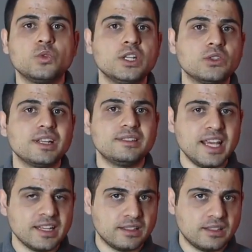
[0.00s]
where you can
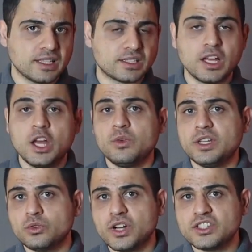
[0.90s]
take the test.
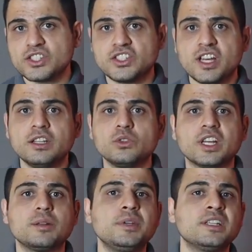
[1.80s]
When you register, you
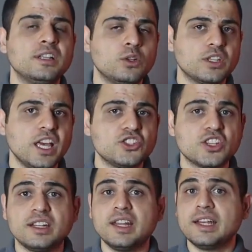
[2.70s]
can pick the
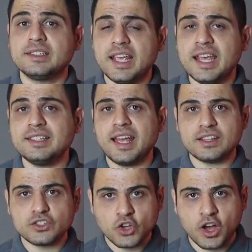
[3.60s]
location, date,
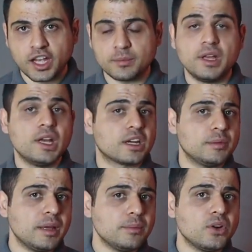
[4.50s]
and time.
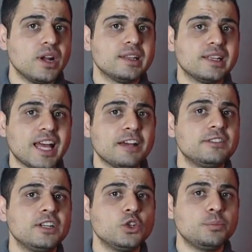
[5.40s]
Remember that
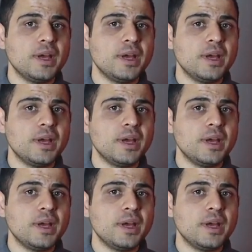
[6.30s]
after you